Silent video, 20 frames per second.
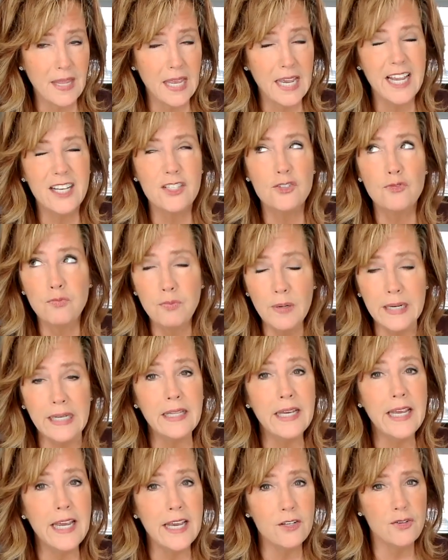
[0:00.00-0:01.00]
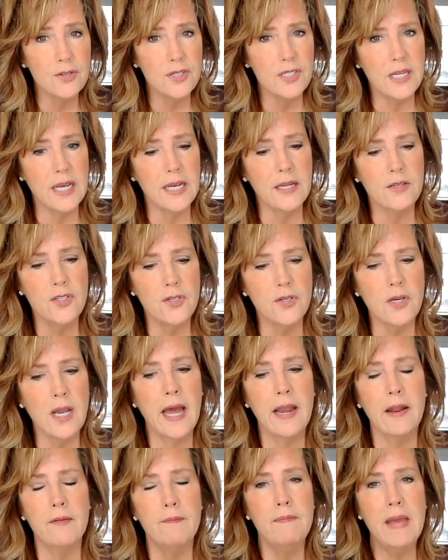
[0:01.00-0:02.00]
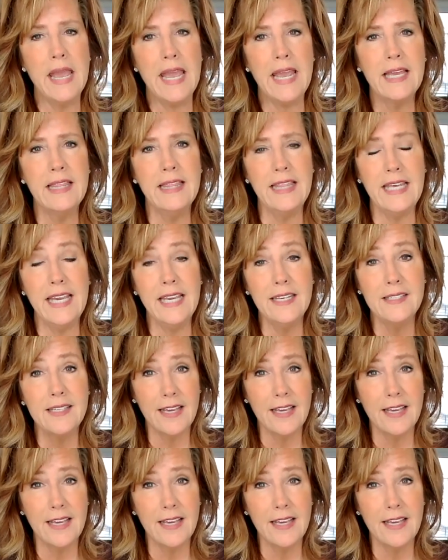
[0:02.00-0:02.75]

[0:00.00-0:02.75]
It's really interesting to kind of make these